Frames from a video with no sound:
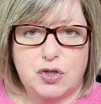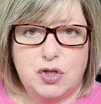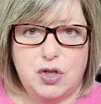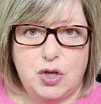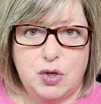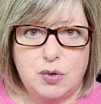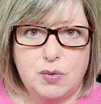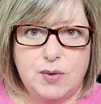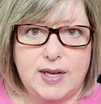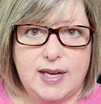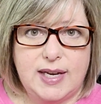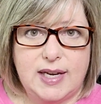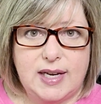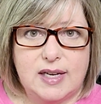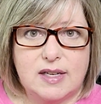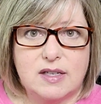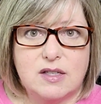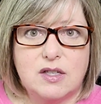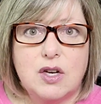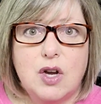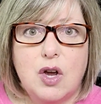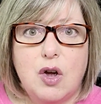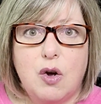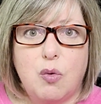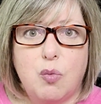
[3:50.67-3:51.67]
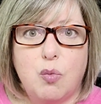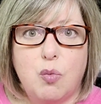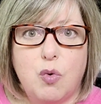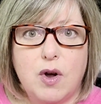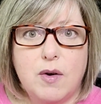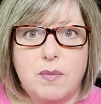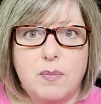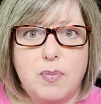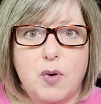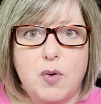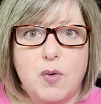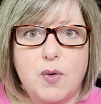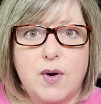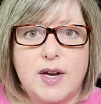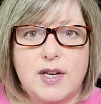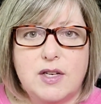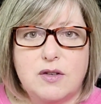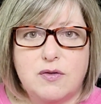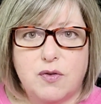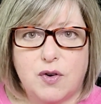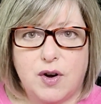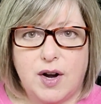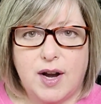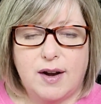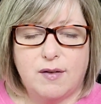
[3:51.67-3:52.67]
you get 1 point
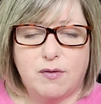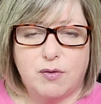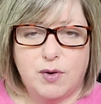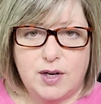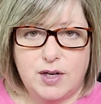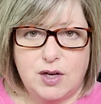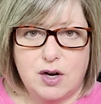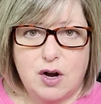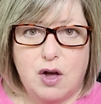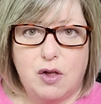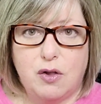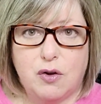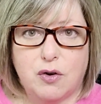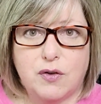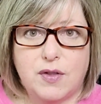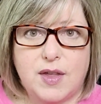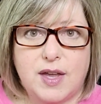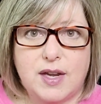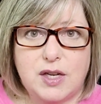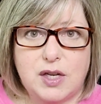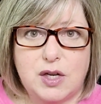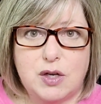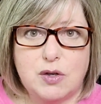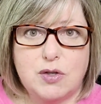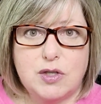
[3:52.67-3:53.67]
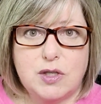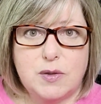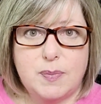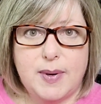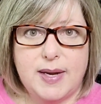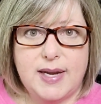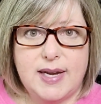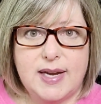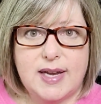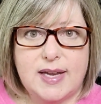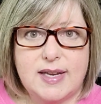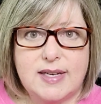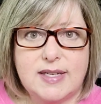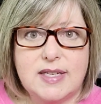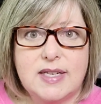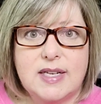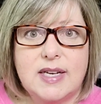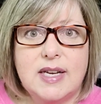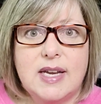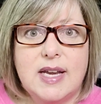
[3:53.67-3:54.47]
for every dollar that you spend.